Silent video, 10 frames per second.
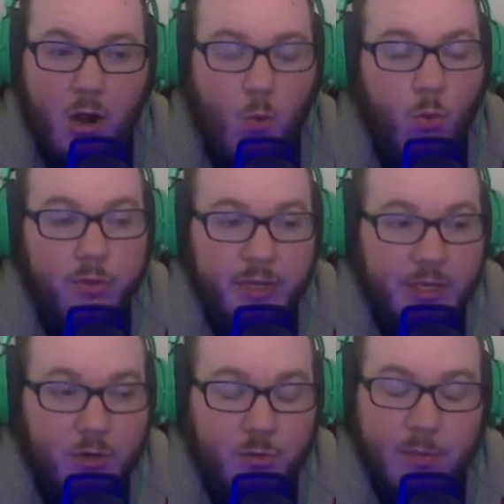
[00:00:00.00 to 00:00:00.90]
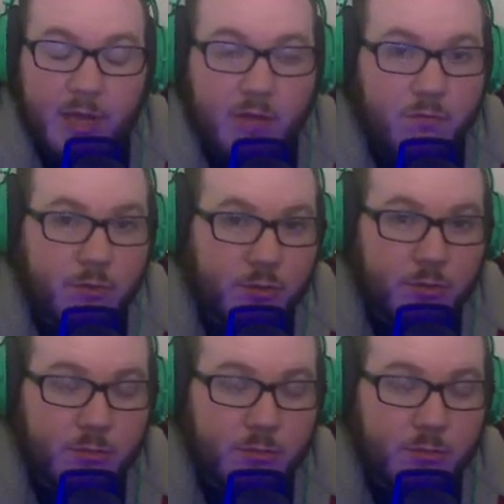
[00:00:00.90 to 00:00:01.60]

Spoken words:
Will they get her back for Scream